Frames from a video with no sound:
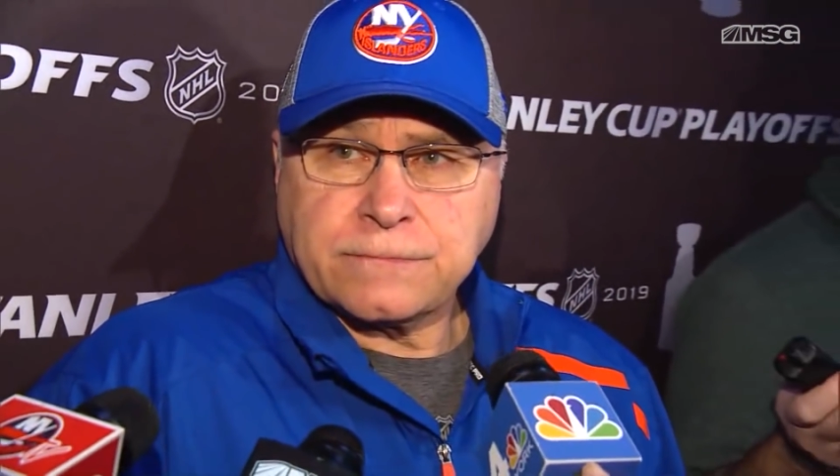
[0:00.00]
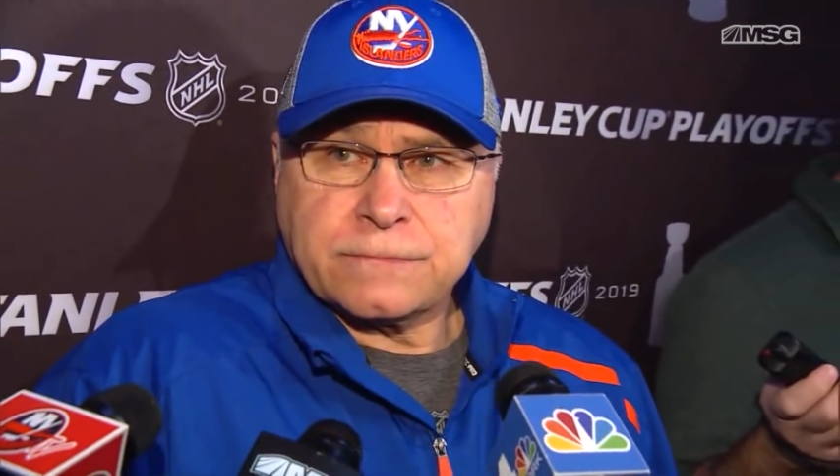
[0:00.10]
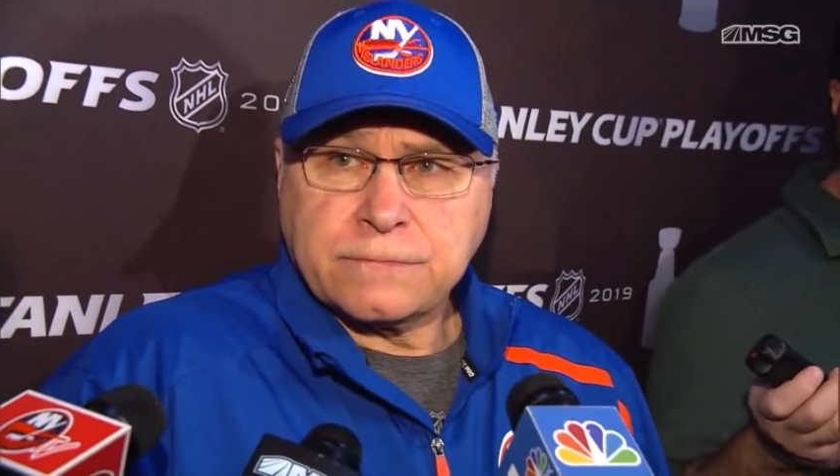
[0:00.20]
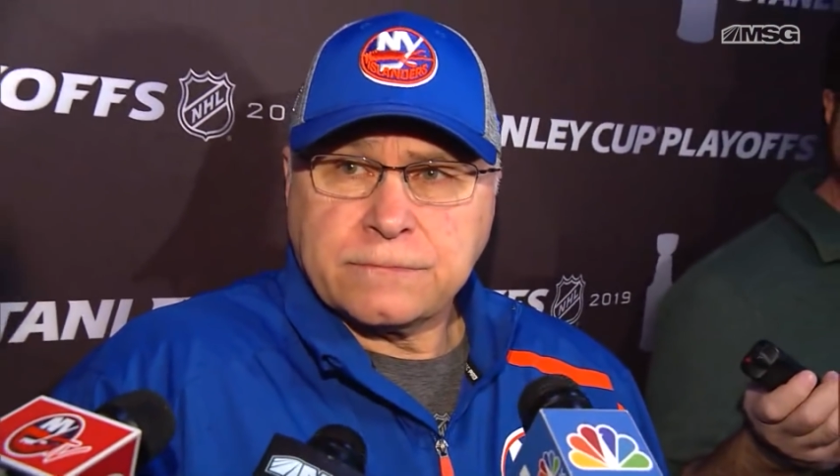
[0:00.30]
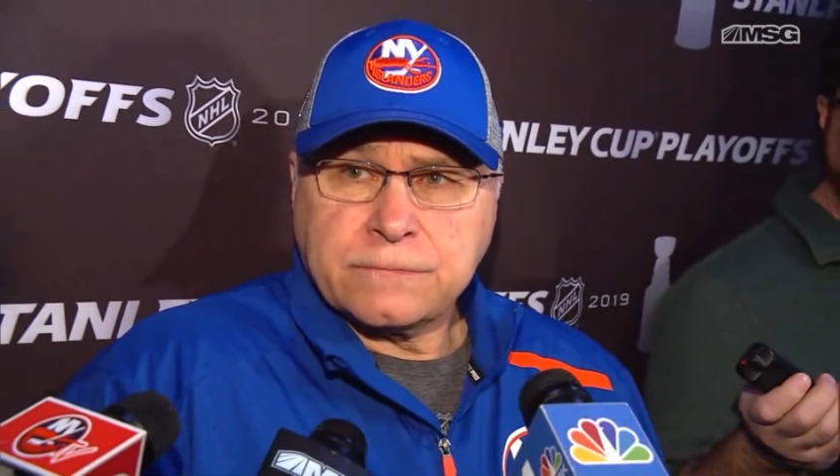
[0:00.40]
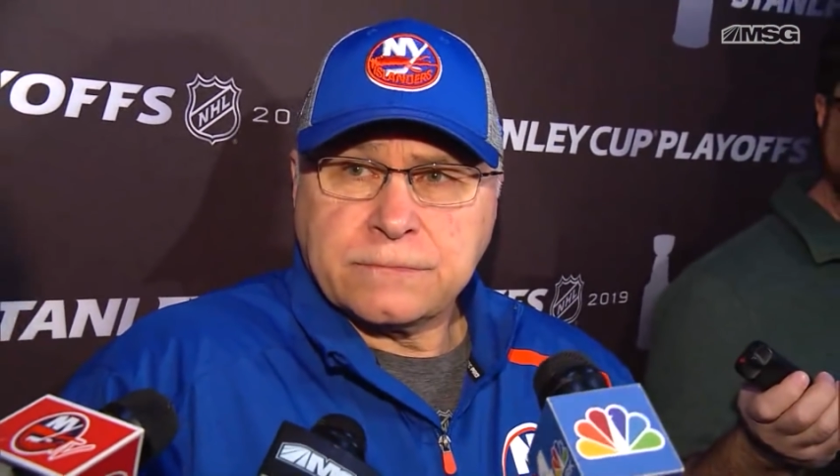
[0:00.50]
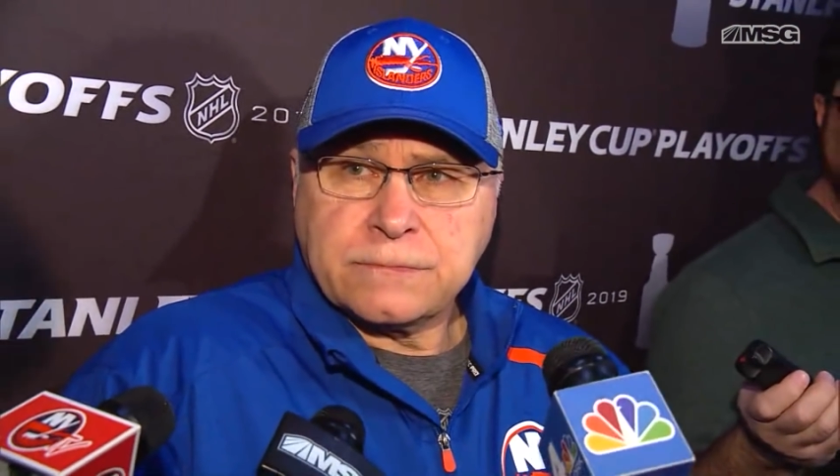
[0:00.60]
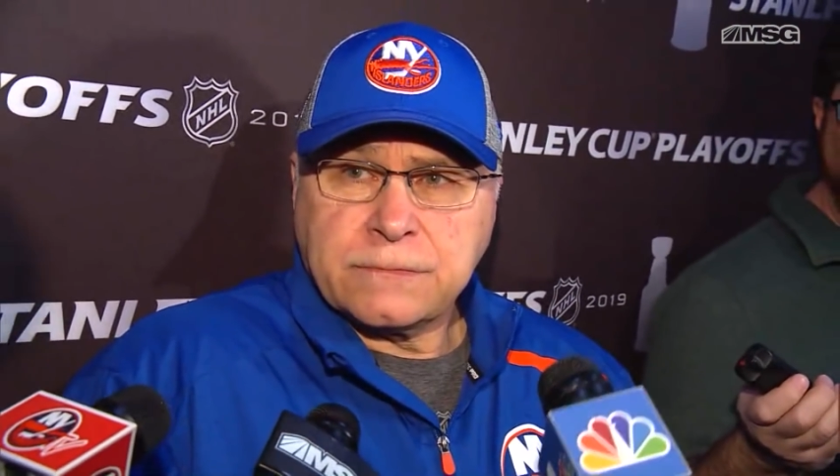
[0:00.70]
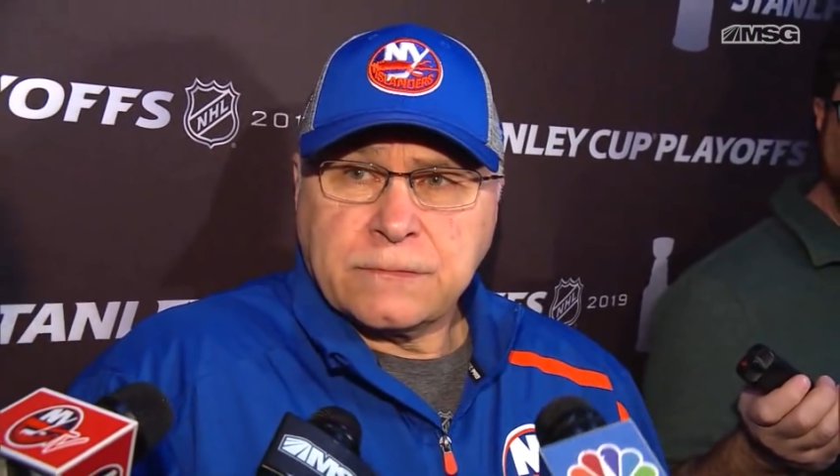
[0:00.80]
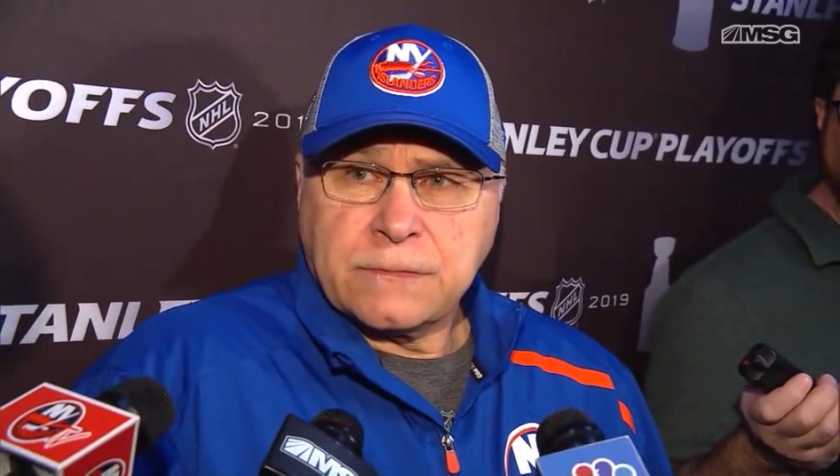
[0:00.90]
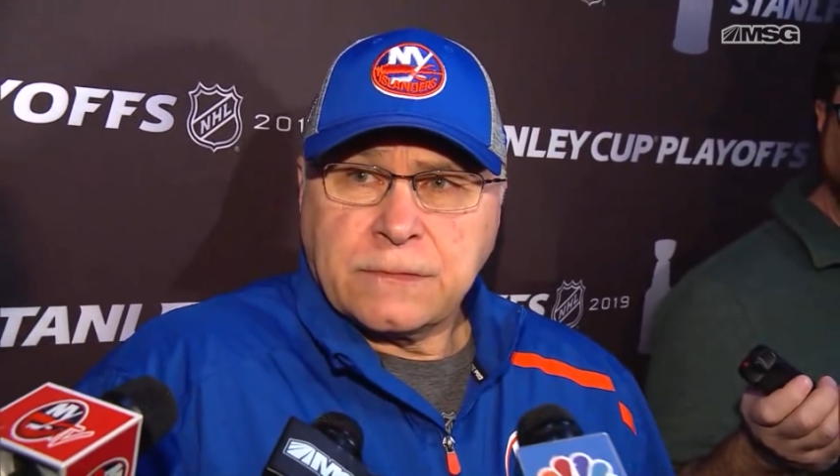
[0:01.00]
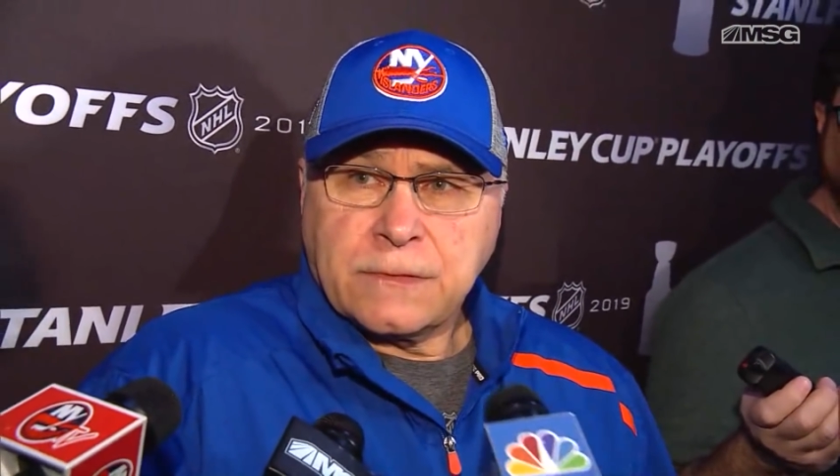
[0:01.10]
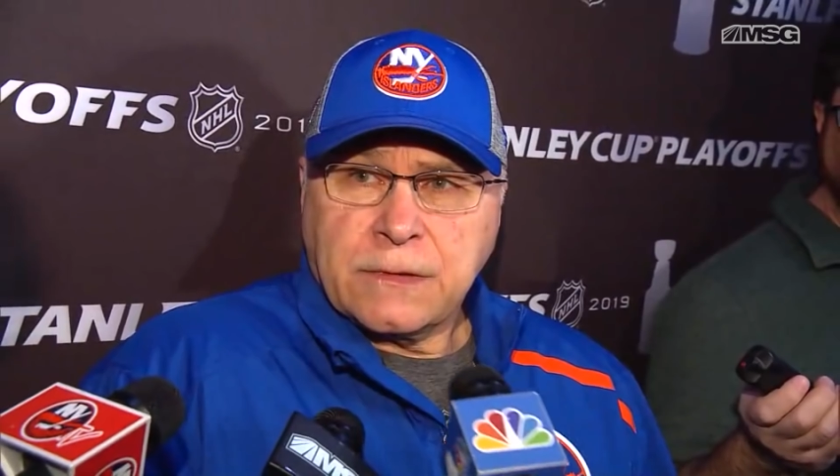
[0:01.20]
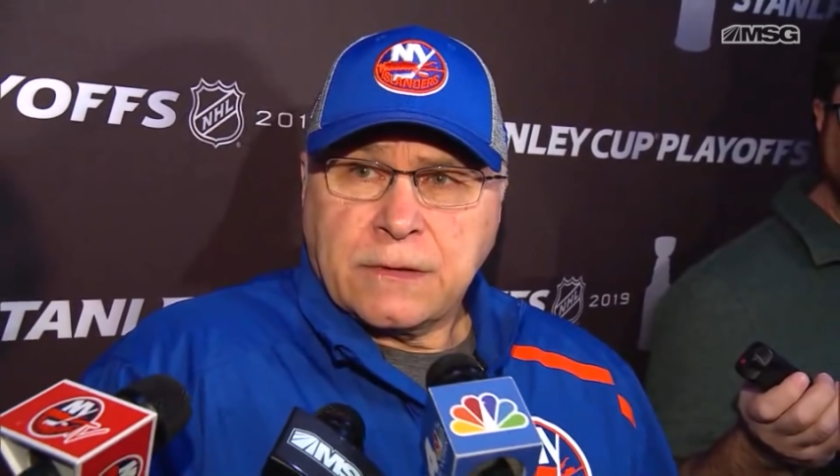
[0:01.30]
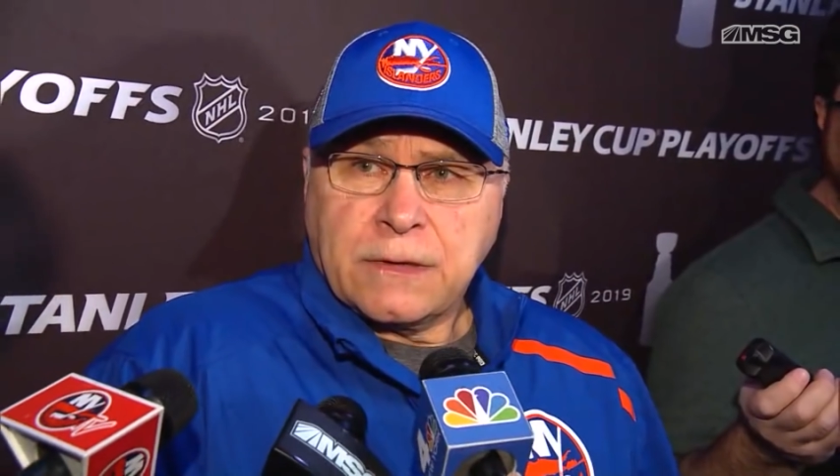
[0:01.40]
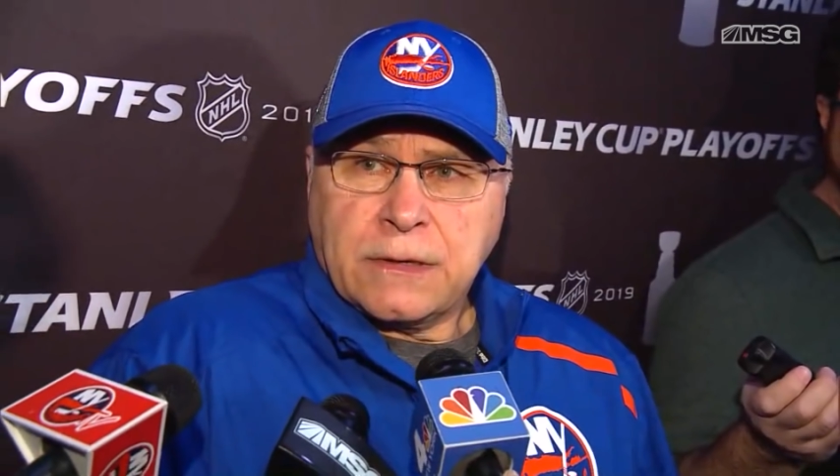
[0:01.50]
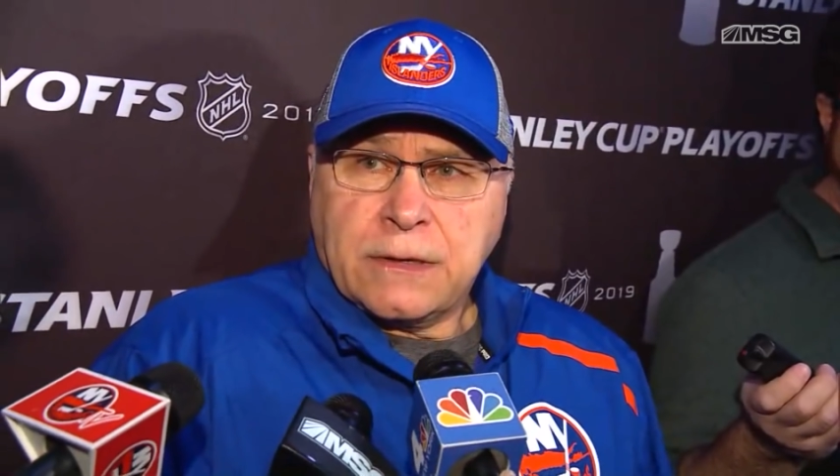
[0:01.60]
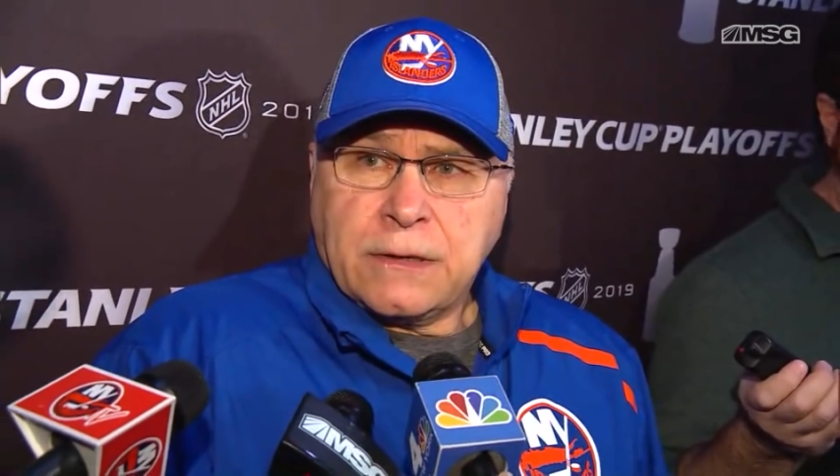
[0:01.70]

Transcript: Is there a belief that that